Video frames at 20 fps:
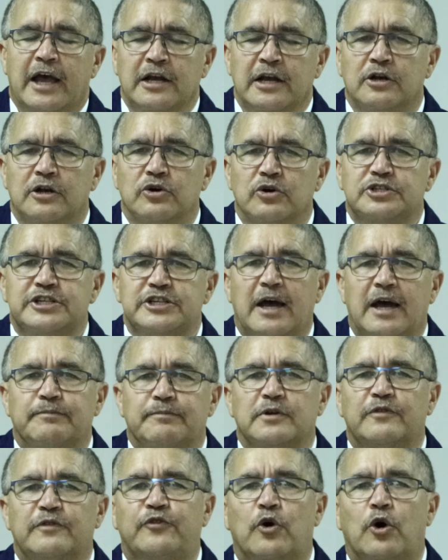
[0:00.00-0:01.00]
Luke
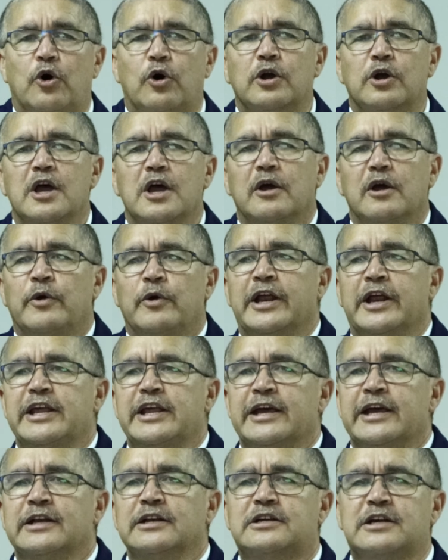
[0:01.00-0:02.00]
chapter 4, when
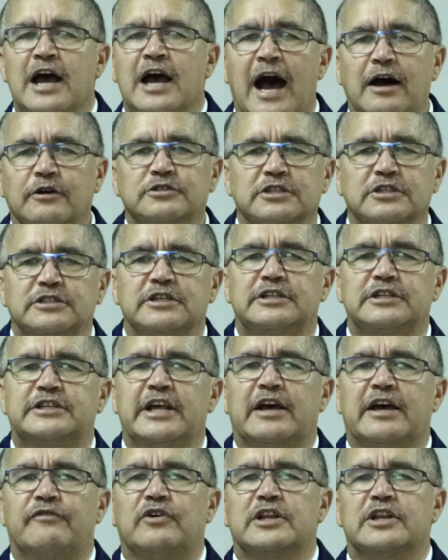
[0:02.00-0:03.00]
He encountered the
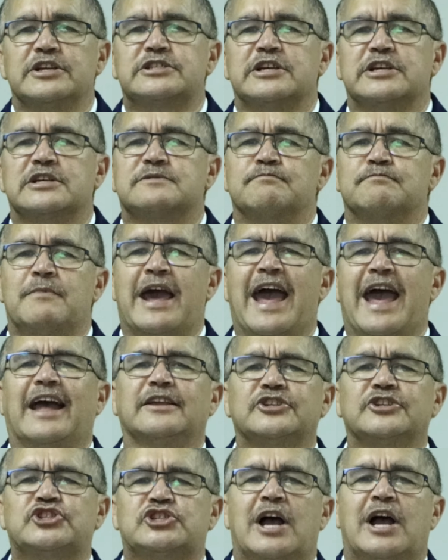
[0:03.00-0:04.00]
devil, He says,
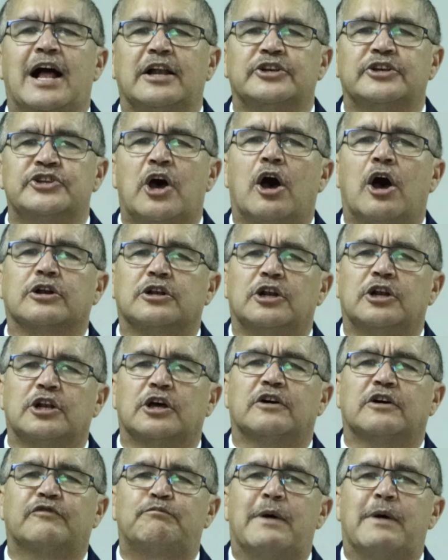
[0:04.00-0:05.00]
"Man shall not
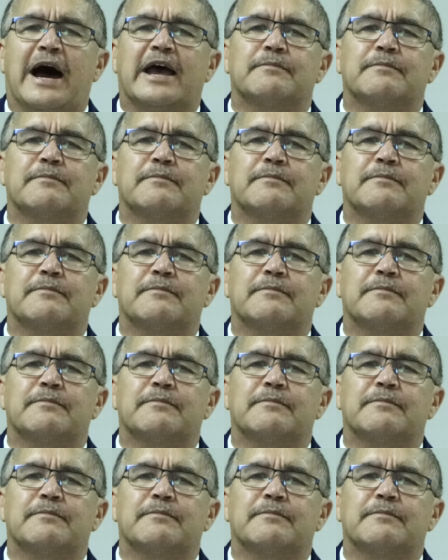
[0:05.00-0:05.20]
live by